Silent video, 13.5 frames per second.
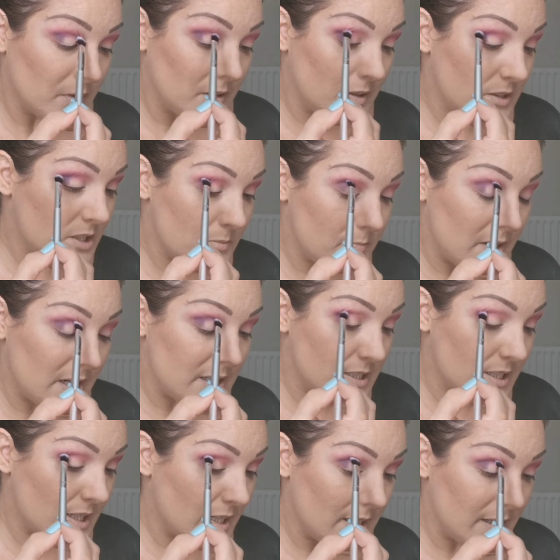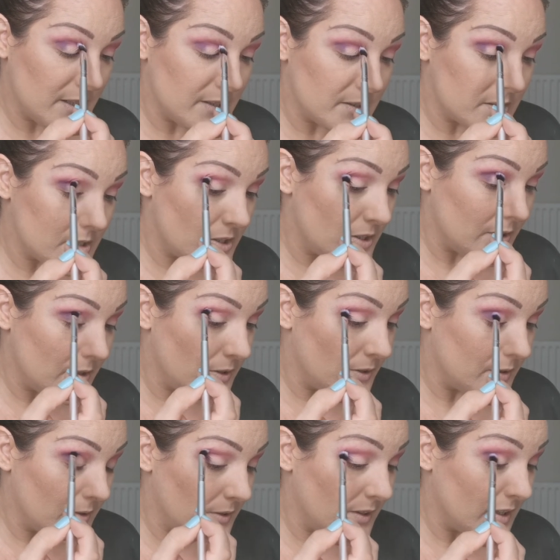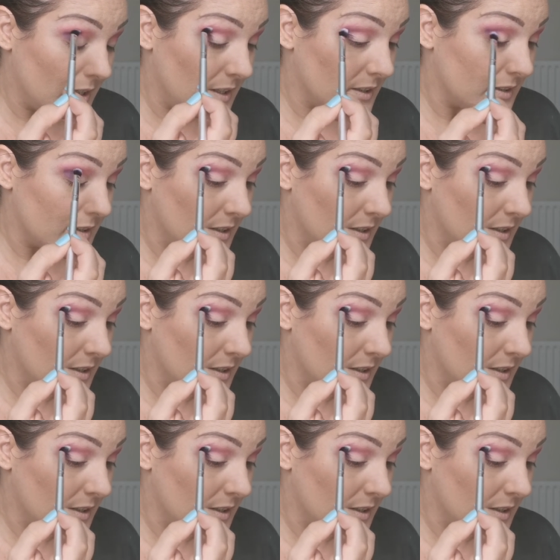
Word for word: and then just blending it into that